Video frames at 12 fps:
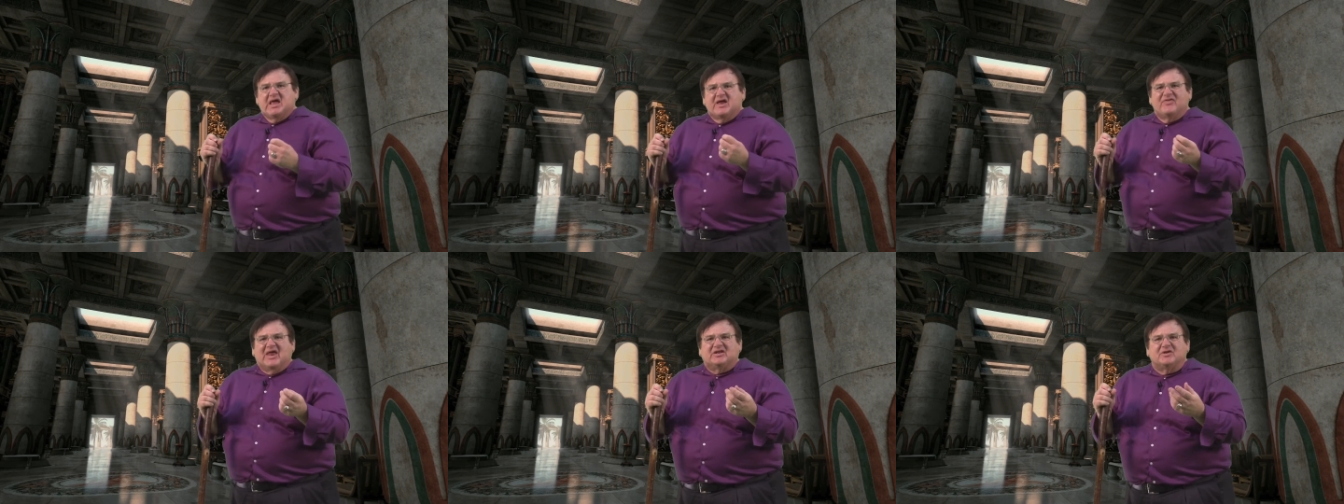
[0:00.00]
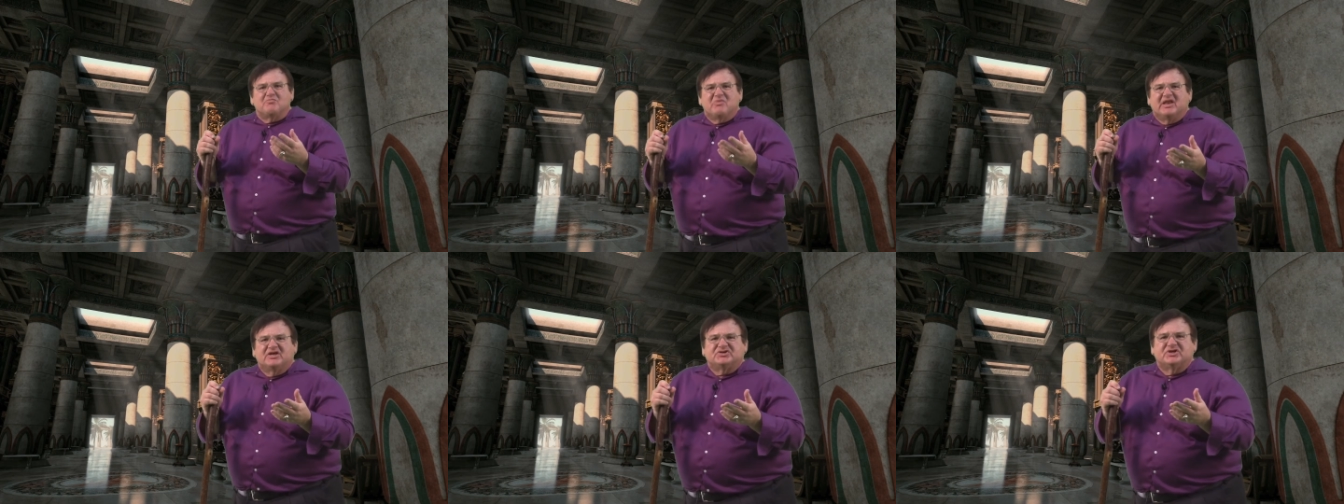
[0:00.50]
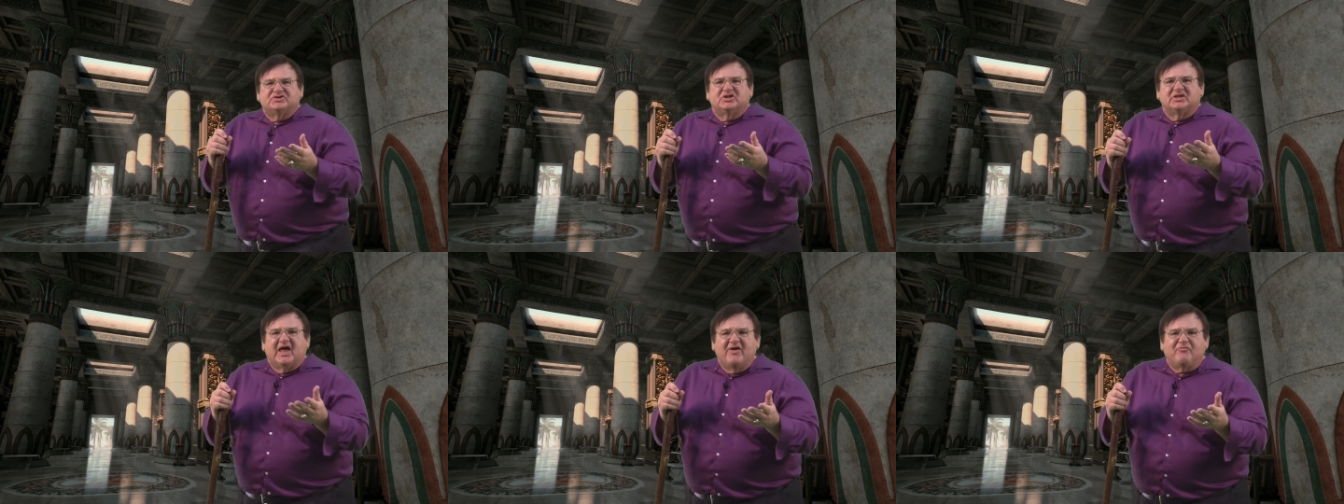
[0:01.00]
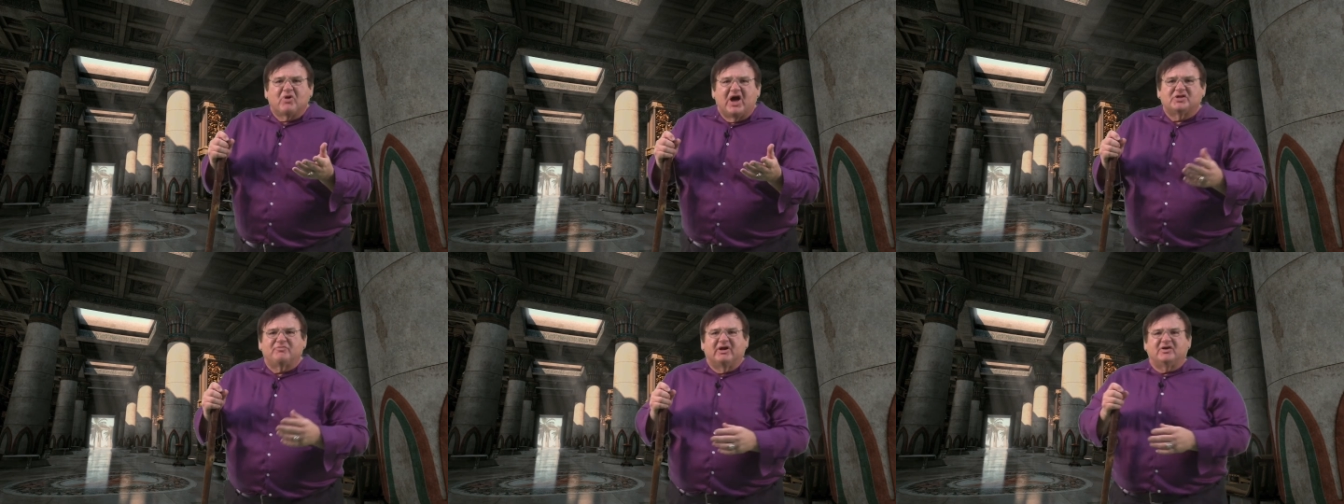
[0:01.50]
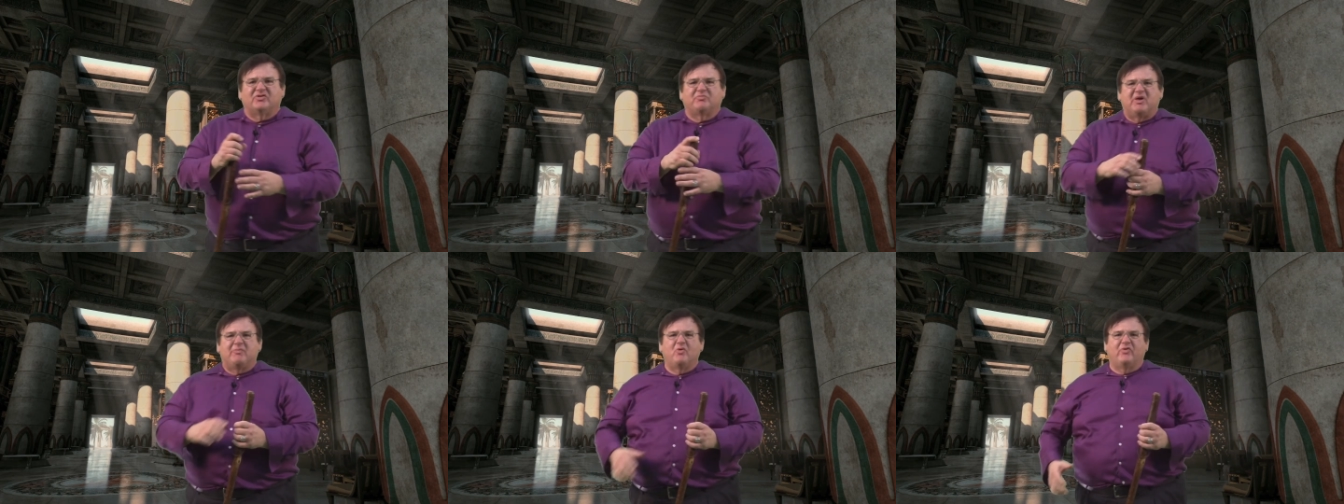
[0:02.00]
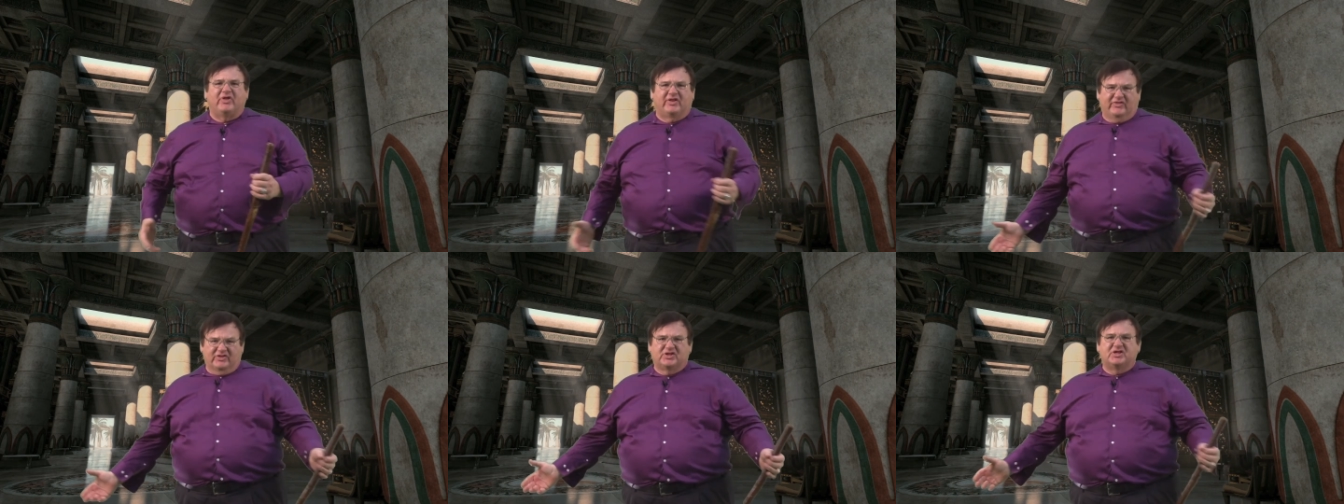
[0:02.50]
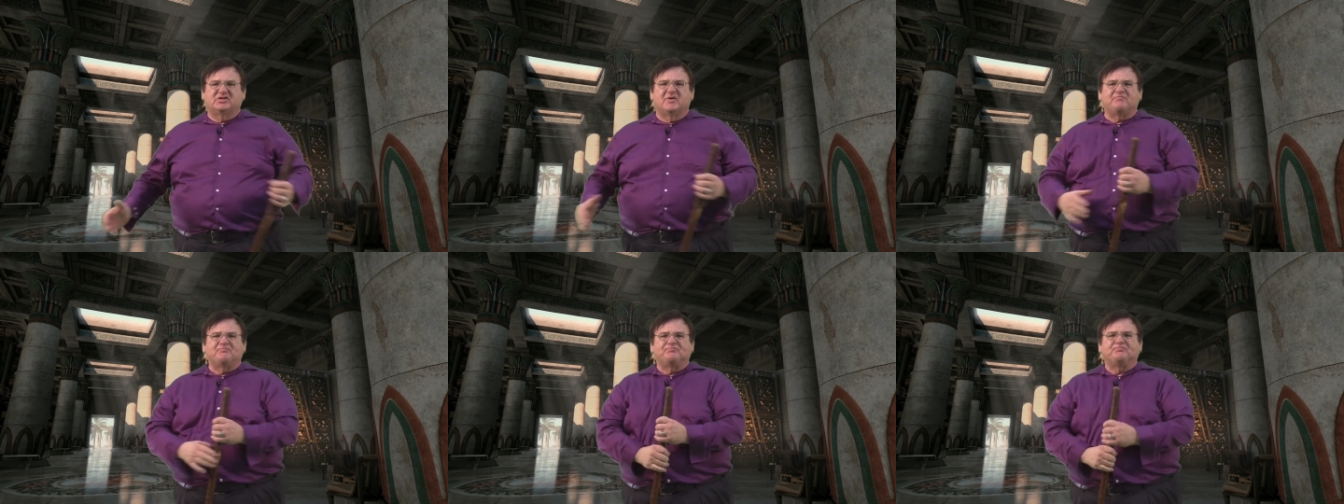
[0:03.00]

in that it diminishes the life prospect of the people within the system.